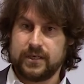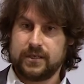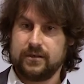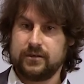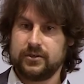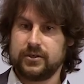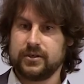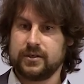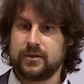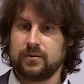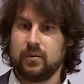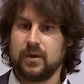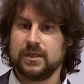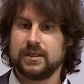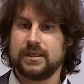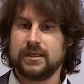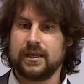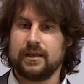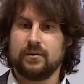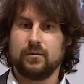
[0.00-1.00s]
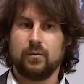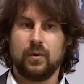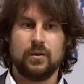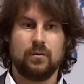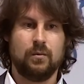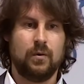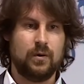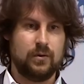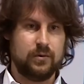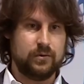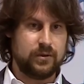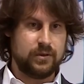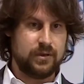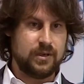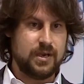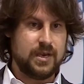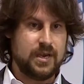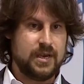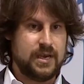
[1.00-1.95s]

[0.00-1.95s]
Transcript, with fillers: It's not just one cent, one vote.